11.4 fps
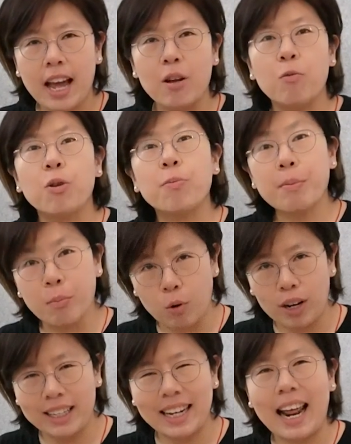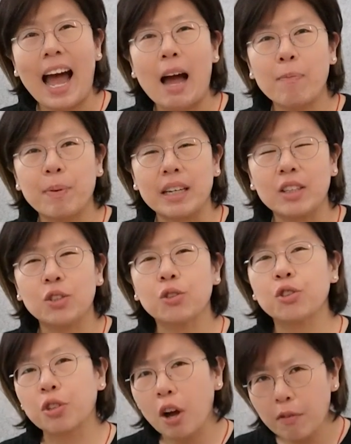and we'll be more than happy to
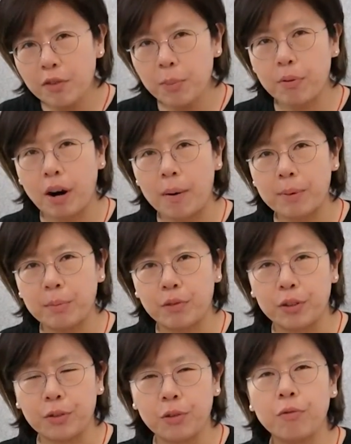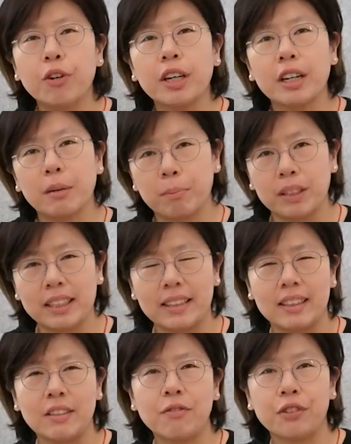solve your problem for you for
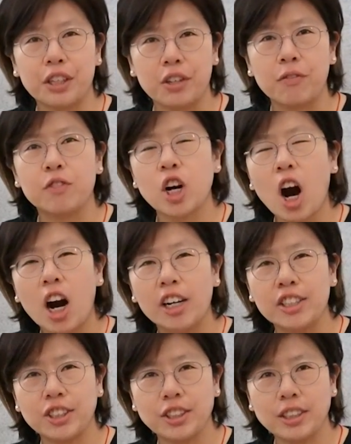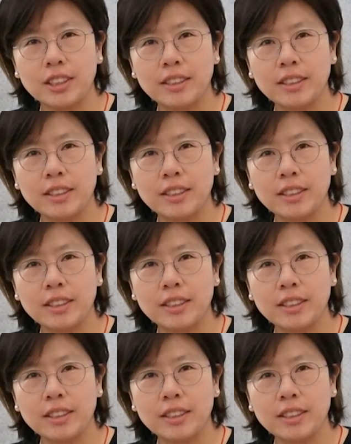completely free of charge.